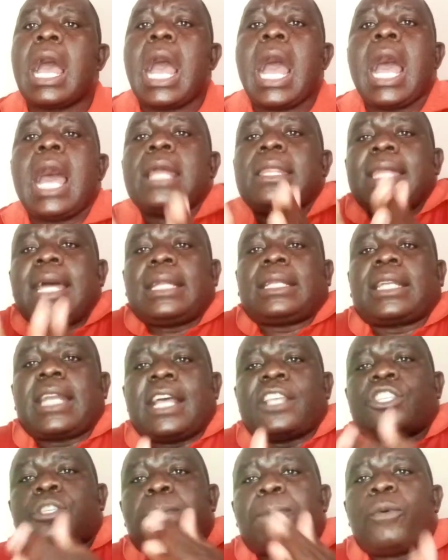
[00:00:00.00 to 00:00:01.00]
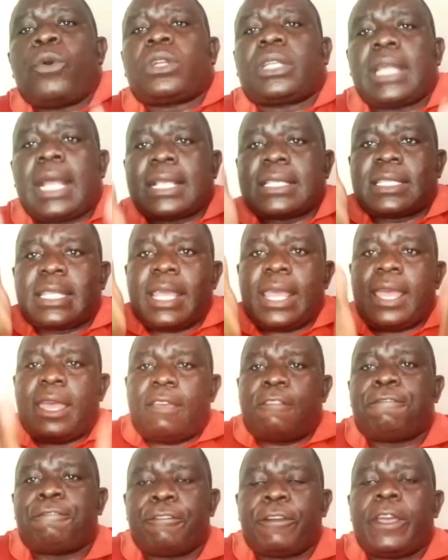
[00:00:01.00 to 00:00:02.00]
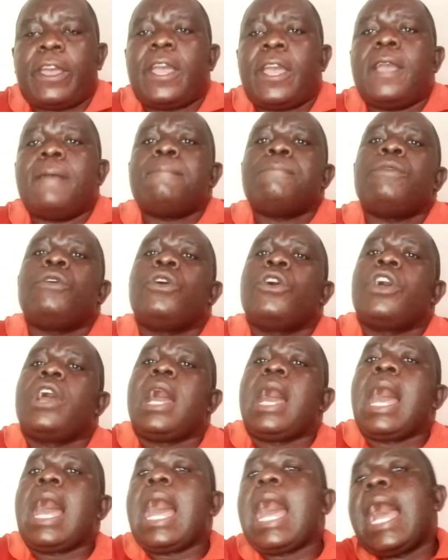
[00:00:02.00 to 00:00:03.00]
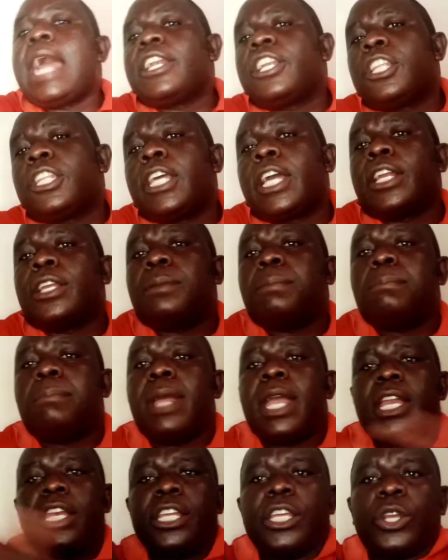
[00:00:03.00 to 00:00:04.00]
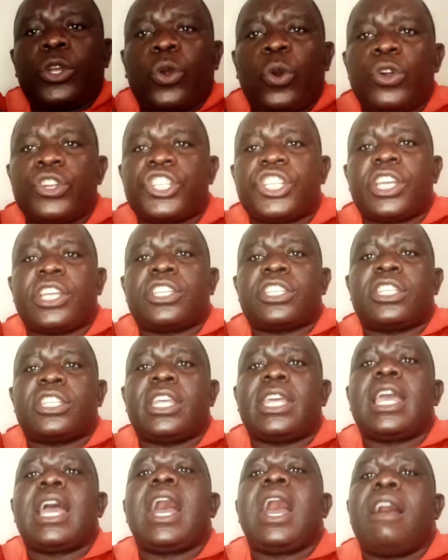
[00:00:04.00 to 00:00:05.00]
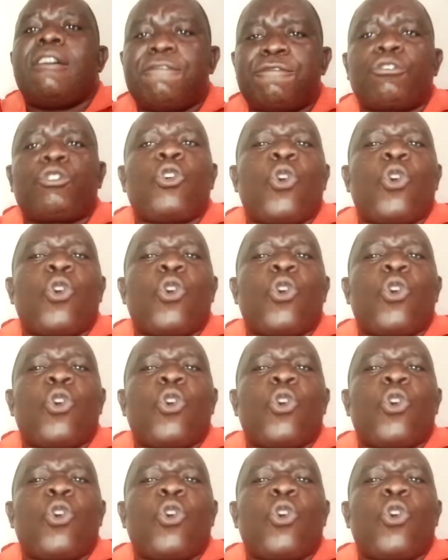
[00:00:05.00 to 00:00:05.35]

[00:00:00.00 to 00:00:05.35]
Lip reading: Other transporters, FM, and the remaining coaches, they have